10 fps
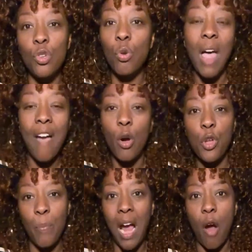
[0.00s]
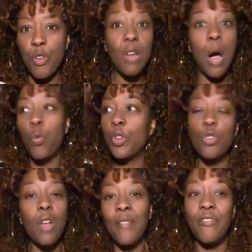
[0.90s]
You don't have all your power. You're
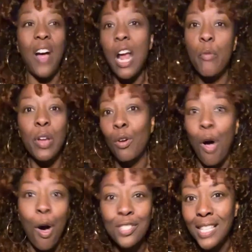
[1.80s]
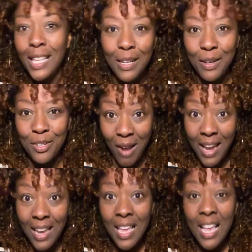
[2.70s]
not firing on all cylinders,
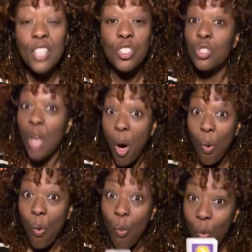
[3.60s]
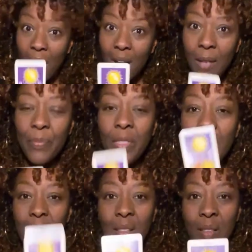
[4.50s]
right? So
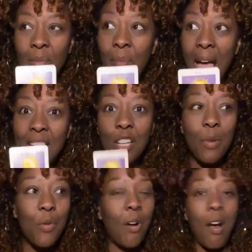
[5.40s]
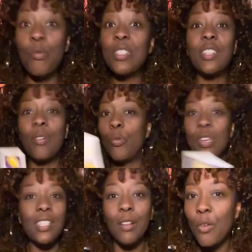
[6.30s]
back to the moon card. We're
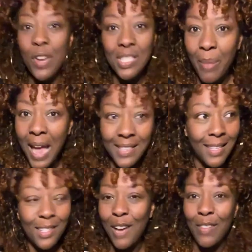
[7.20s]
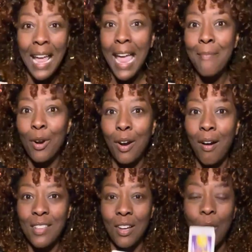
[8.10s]
still in the recent past. I still have like 8 more
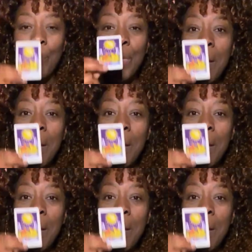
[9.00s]
cards to go.